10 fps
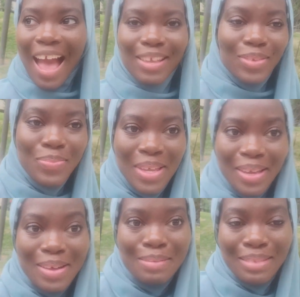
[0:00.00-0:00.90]
and you
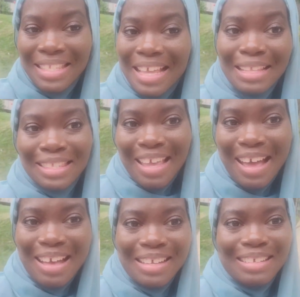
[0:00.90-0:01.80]
become
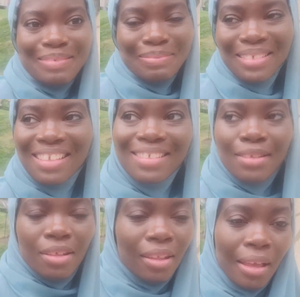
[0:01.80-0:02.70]
Santa.
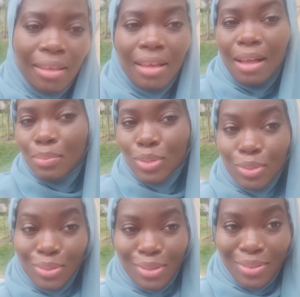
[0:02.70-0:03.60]
Like I'm
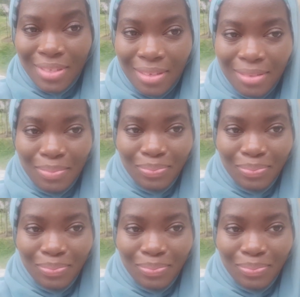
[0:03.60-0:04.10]
so gentle